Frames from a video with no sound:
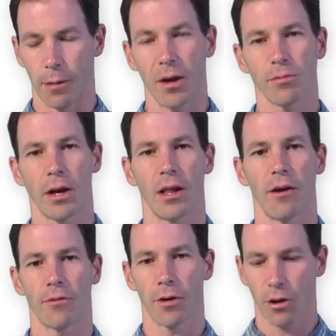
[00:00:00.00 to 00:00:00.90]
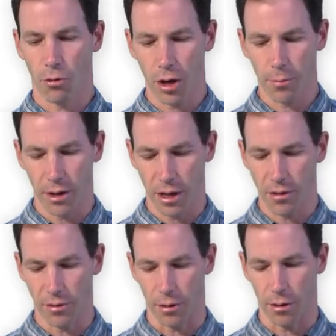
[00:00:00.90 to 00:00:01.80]
It makes my life quite a bit
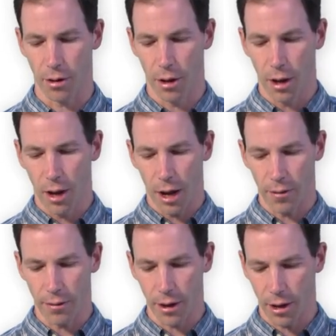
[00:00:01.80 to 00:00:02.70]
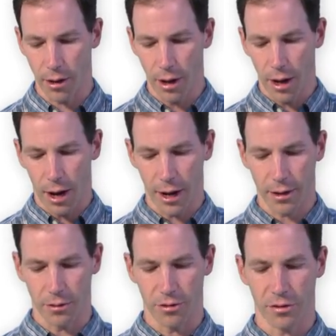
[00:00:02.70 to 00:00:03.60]
easier. And then I
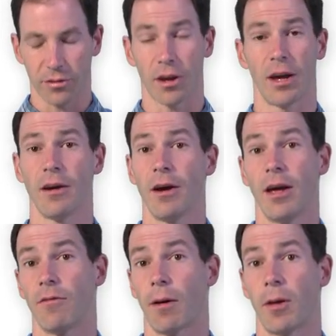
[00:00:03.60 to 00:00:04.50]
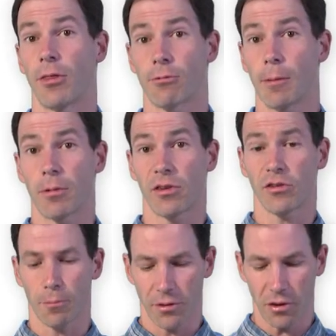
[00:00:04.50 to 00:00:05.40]
can just say, if I'm in 3
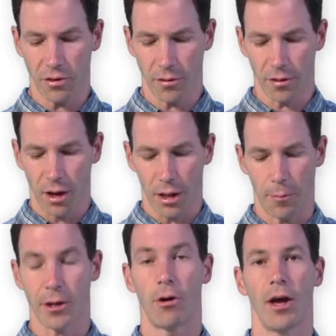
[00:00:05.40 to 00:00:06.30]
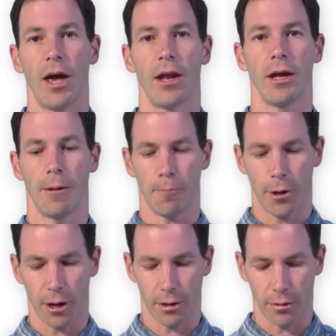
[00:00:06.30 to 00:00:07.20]
precision positions, let me go ahead and
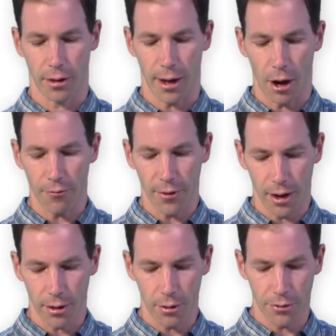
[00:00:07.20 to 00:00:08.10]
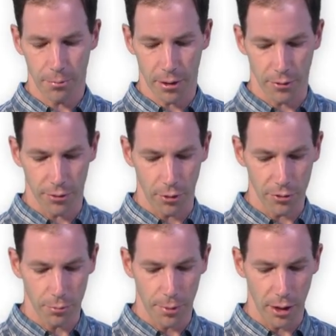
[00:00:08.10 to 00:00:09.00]
pick the alpha angles, because
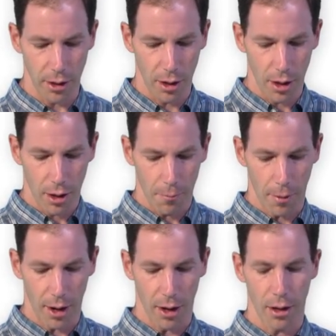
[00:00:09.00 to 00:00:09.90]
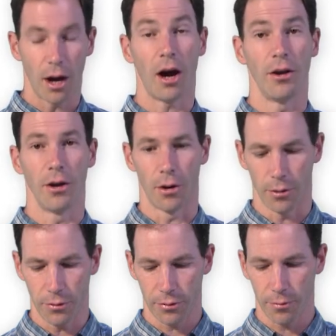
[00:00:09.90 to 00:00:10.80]
those would be my
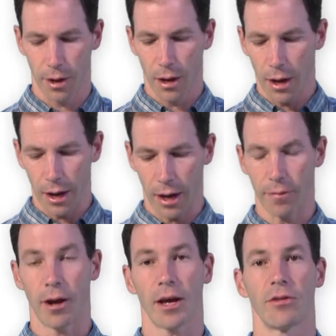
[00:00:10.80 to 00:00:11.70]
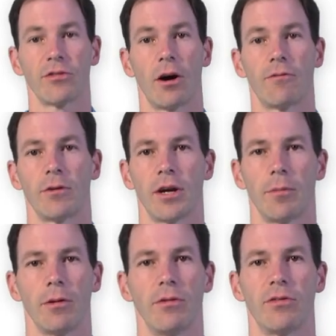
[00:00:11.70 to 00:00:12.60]
unknowns, and then I can solve for
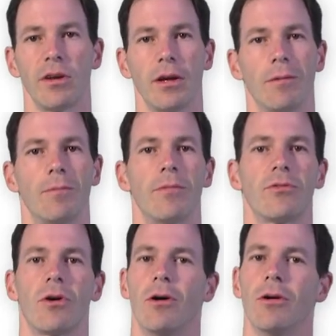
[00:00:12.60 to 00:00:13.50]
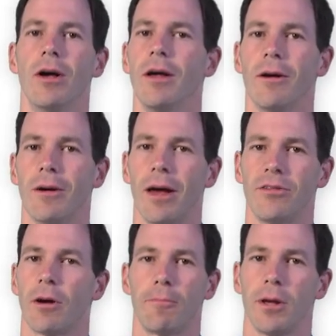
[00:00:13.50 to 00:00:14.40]
W and Z. So
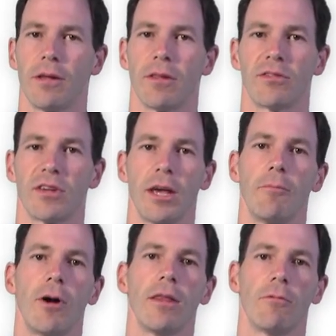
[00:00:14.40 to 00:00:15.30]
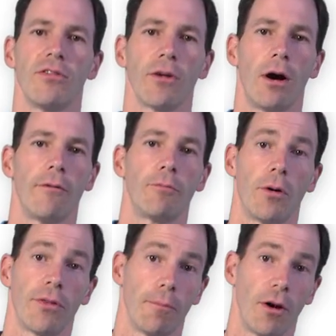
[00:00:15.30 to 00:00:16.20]
ends up being the same way that we solved
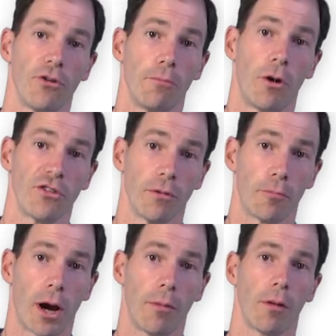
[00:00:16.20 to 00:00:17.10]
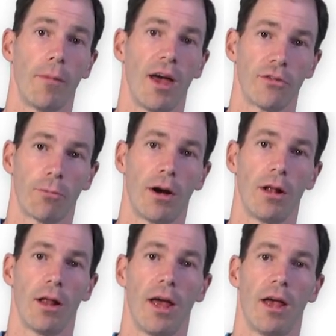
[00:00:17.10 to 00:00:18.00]
both the motion problem as
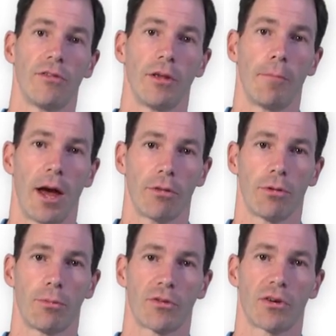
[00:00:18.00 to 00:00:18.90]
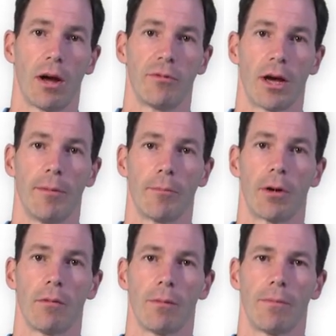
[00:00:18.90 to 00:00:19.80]
well as the path with prescribed timing
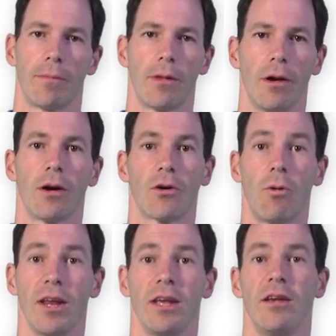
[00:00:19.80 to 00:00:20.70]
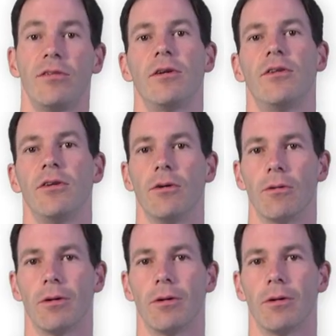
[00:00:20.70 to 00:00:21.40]
problem. Quite easy to do.